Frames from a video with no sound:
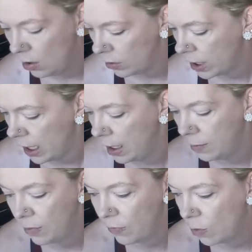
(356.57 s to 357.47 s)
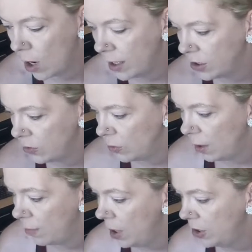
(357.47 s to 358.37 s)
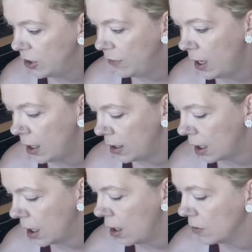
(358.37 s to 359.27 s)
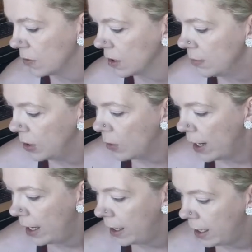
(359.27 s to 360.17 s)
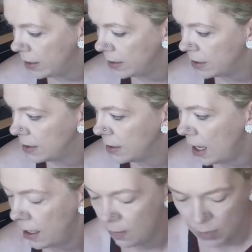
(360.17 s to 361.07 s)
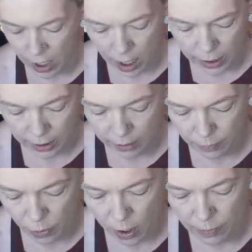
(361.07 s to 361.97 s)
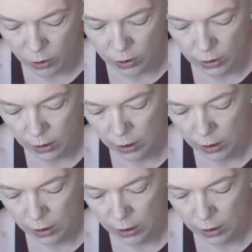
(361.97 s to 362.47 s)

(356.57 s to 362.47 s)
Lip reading: Okay, and before I do much of anything else, let me go ahead and set my eyelid primer.